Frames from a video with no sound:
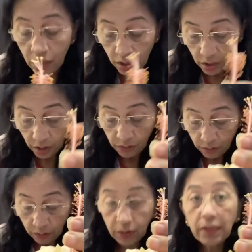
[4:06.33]
Now
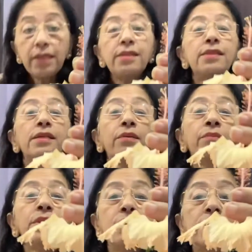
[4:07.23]
these
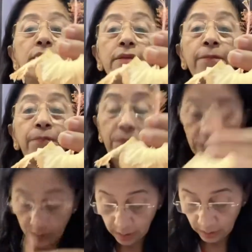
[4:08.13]
stamens,
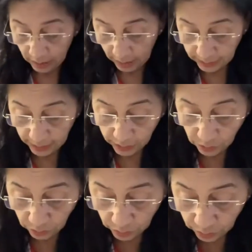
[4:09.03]
as I
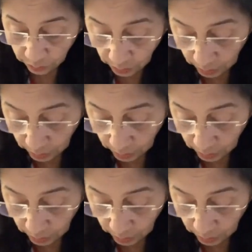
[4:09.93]
told you,